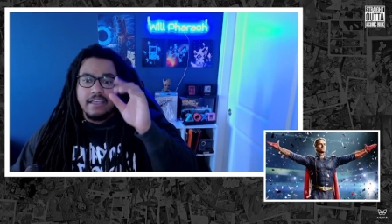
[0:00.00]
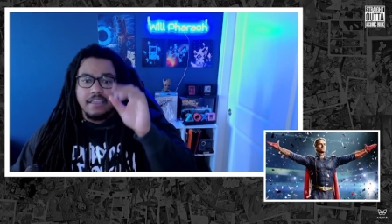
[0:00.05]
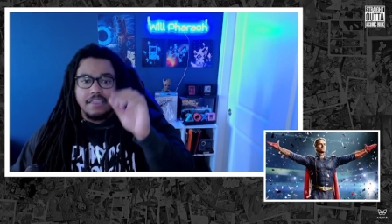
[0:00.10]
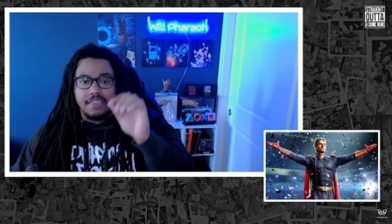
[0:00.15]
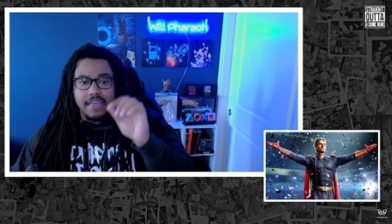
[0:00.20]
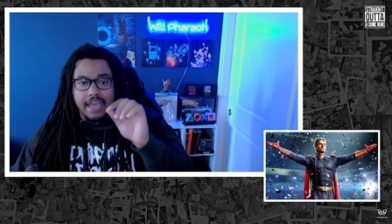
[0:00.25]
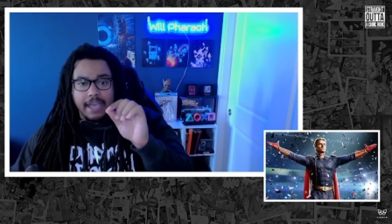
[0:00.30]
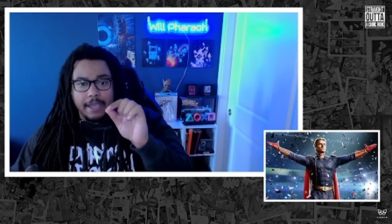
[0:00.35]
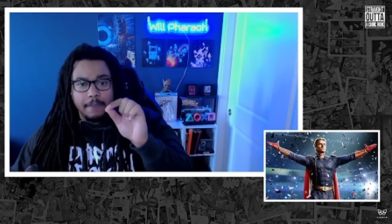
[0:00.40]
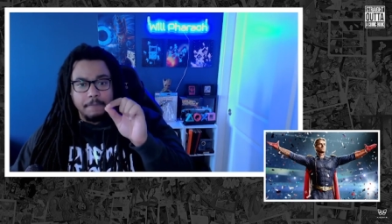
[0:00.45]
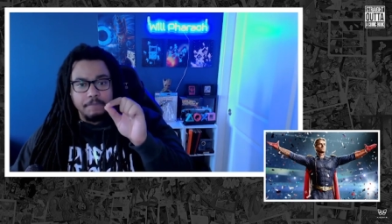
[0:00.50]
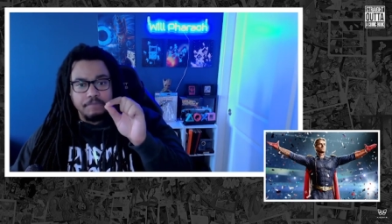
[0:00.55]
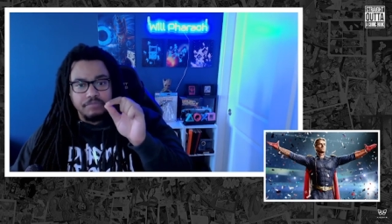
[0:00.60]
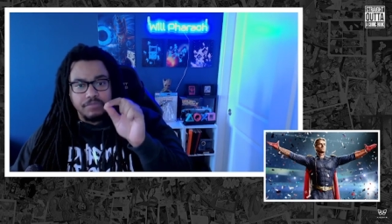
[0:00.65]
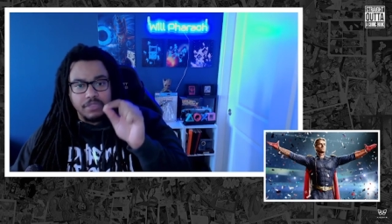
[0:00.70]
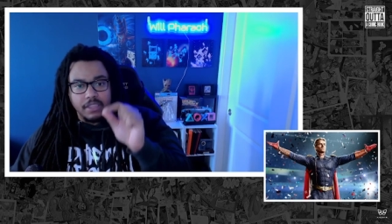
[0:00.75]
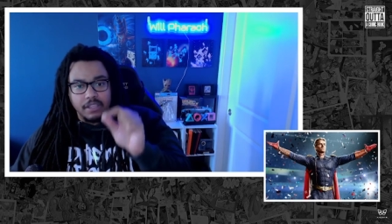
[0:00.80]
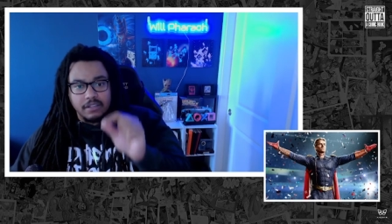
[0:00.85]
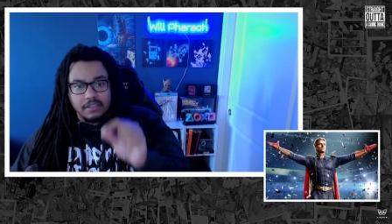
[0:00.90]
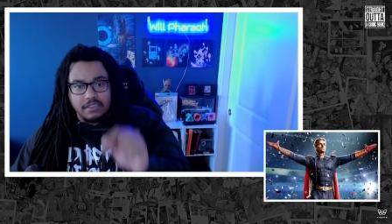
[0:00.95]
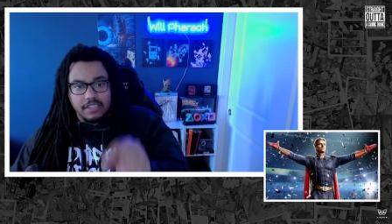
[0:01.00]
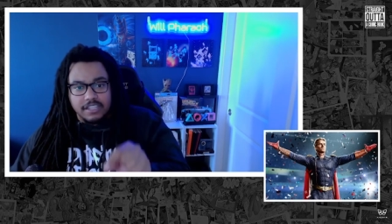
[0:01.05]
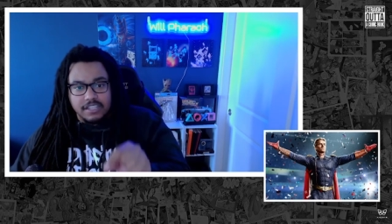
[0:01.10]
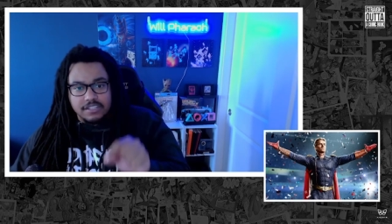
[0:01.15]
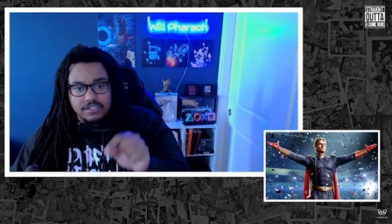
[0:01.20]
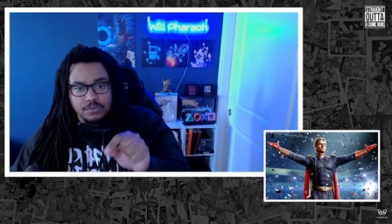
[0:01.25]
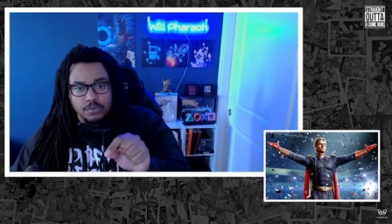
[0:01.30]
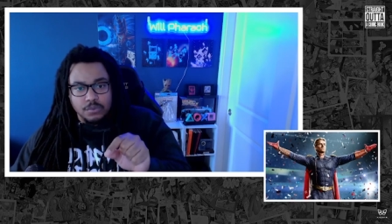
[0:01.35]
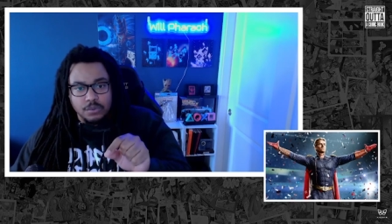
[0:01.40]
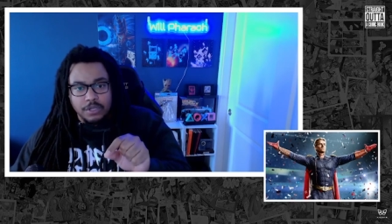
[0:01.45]
that
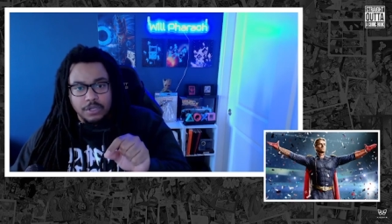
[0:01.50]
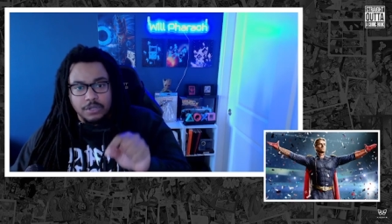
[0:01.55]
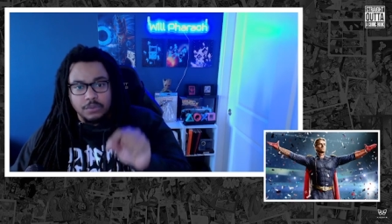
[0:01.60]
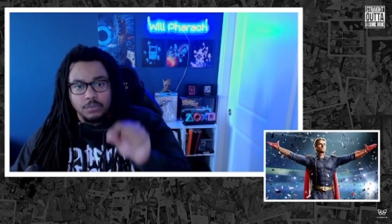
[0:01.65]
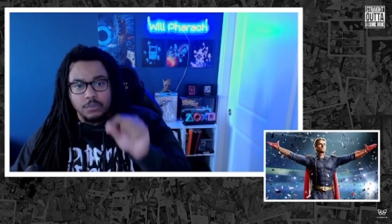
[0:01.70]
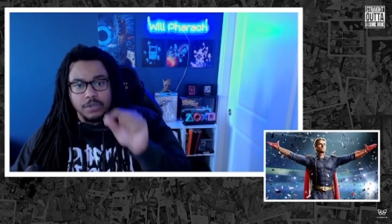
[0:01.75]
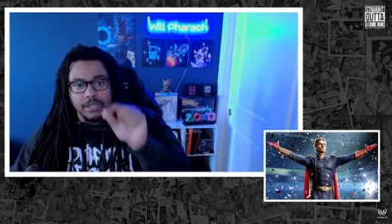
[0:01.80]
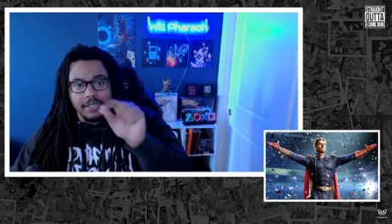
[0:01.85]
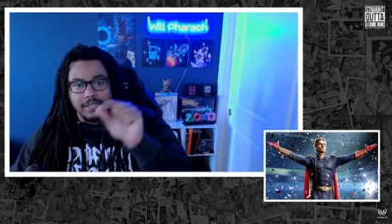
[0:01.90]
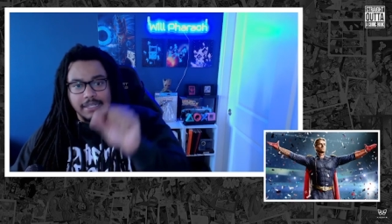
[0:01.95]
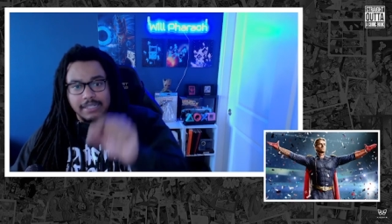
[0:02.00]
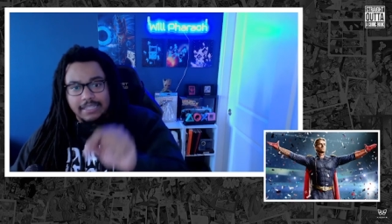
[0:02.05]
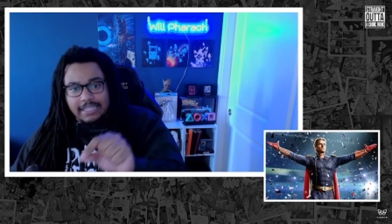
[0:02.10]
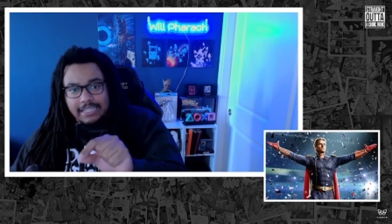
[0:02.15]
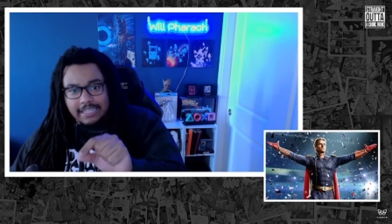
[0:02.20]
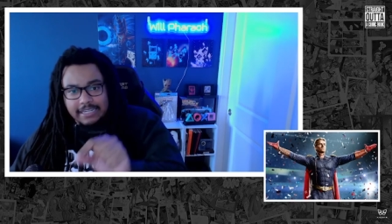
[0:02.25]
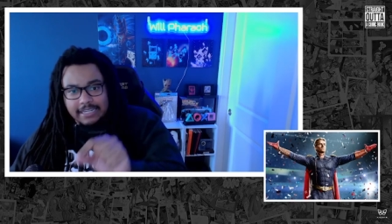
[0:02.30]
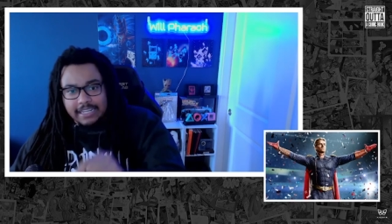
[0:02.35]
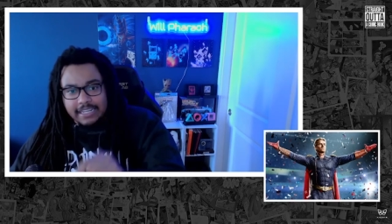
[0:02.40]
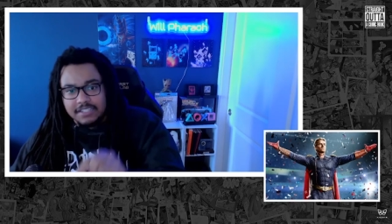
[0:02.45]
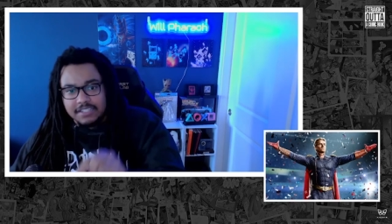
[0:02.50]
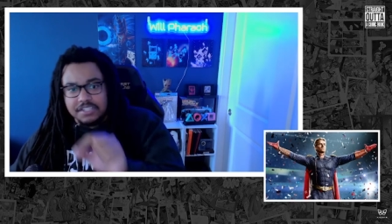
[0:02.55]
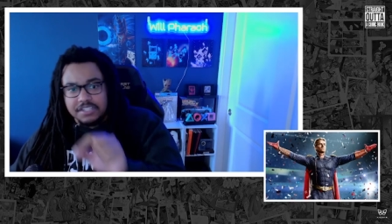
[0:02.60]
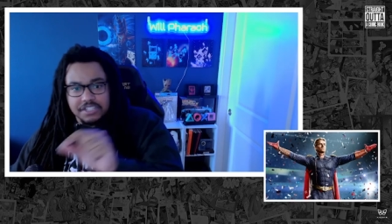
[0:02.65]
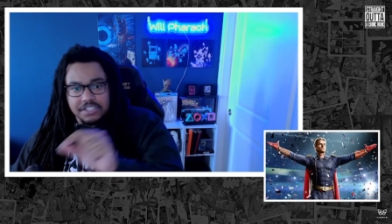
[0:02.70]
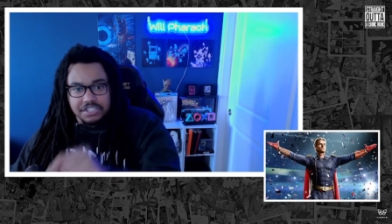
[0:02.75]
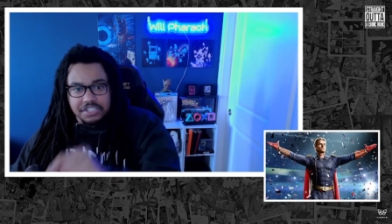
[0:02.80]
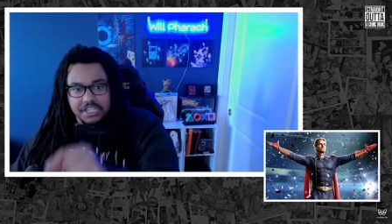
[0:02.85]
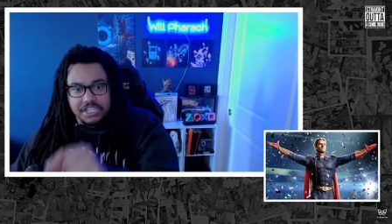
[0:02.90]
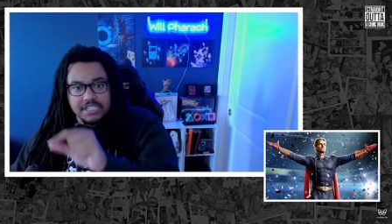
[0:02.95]
this one would lead
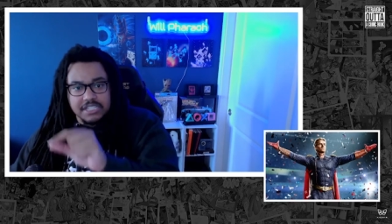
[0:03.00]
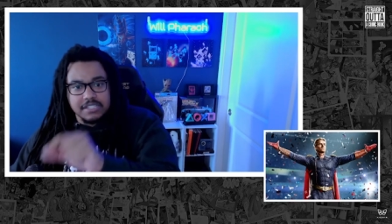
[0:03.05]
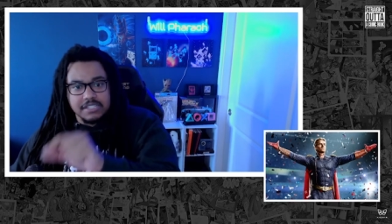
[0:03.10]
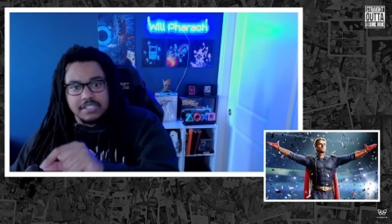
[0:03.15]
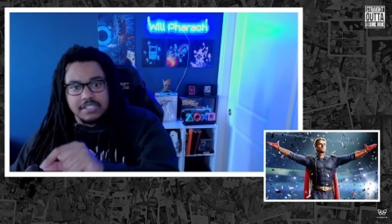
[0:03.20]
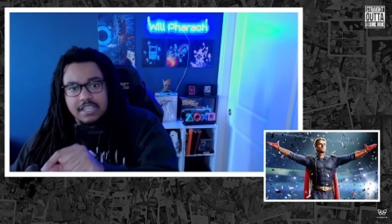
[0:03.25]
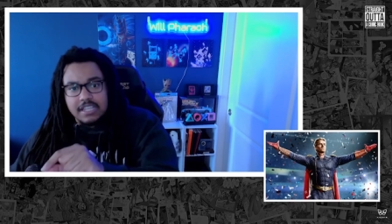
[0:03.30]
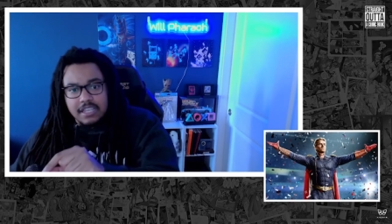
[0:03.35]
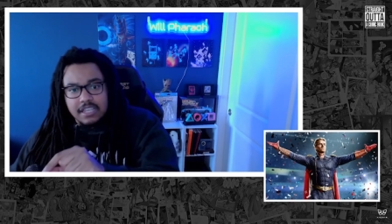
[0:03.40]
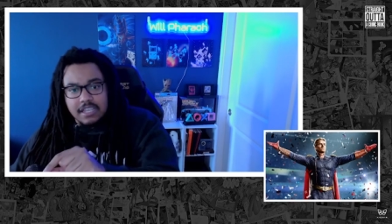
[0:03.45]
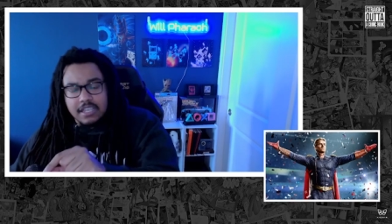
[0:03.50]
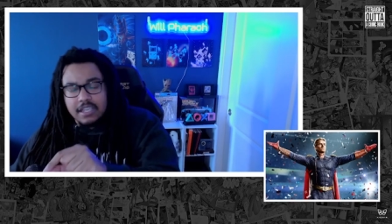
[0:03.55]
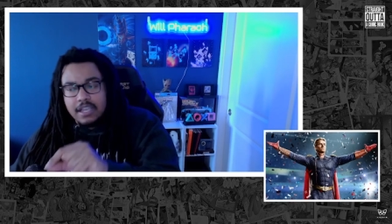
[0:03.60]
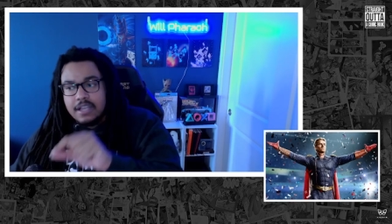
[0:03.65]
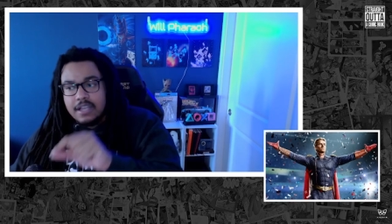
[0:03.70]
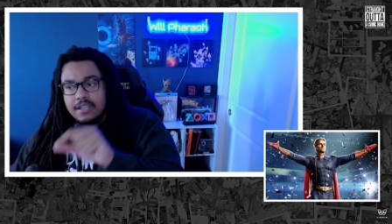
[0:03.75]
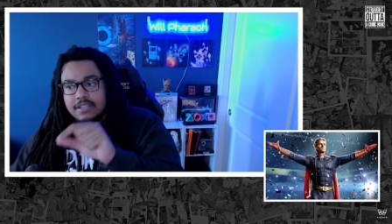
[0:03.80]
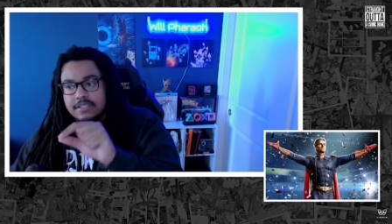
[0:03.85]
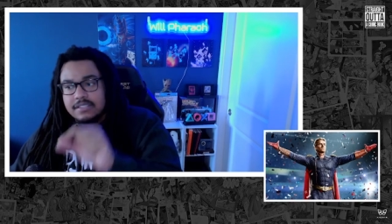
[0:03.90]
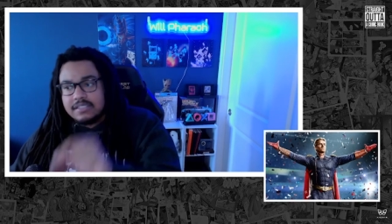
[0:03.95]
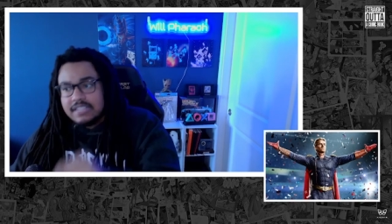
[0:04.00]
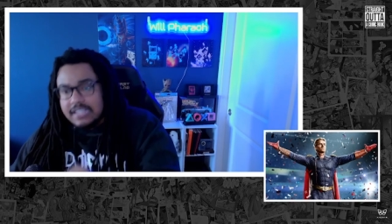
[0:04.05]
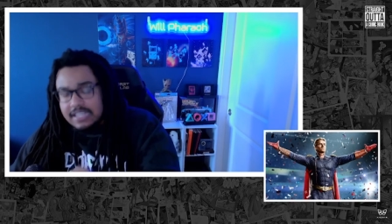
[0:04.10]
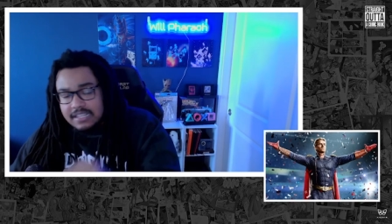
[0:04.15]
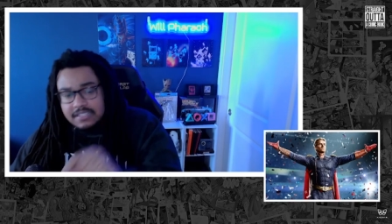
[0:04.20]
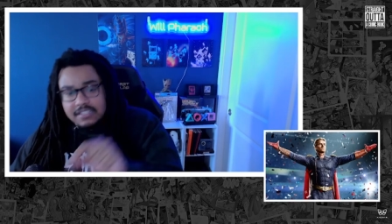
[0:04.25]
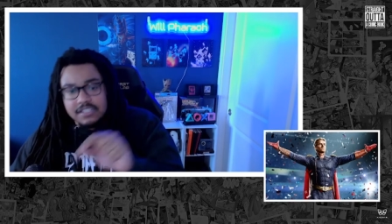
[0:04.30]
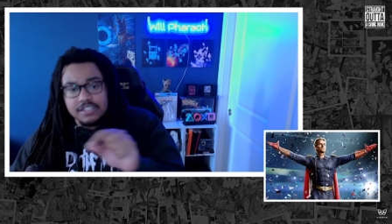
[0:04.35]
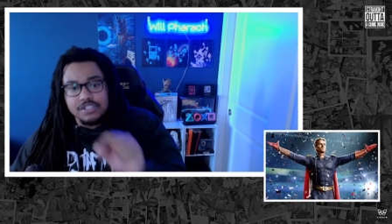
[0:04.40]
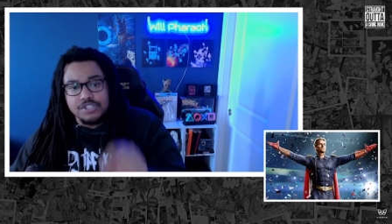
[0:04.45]
into Gen Z
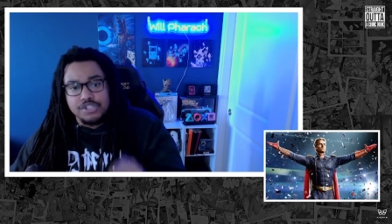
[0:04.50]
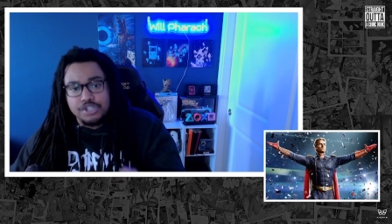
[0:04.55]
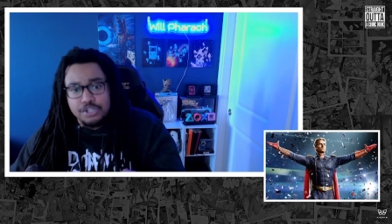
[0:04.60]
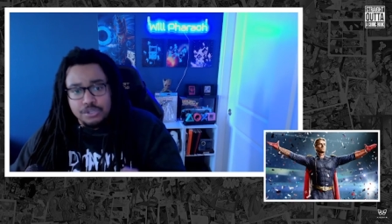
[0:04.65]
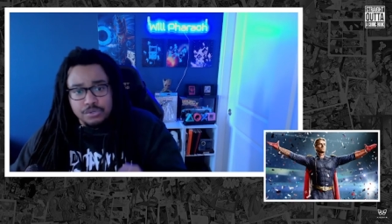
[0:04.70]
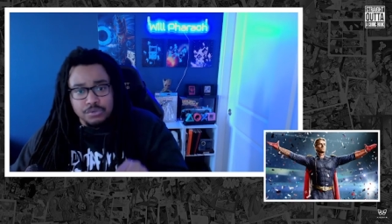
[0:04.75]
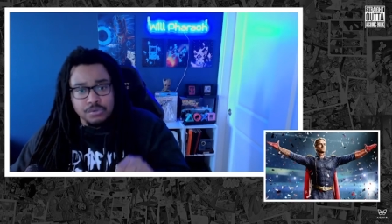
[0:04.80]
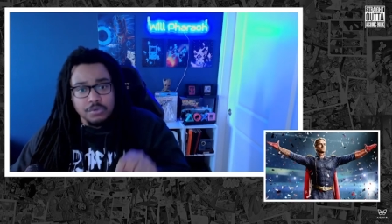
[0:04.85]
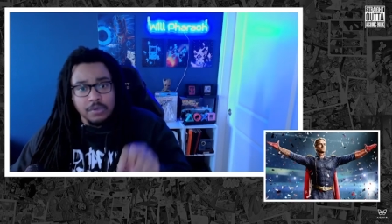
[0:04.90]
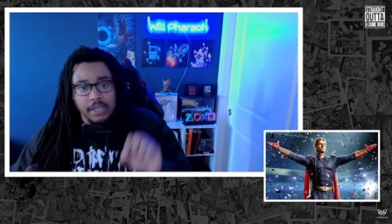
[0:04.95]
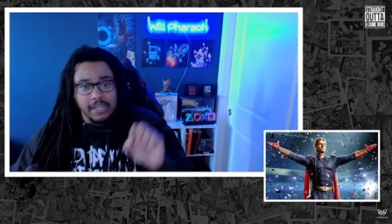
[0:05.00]
season 2,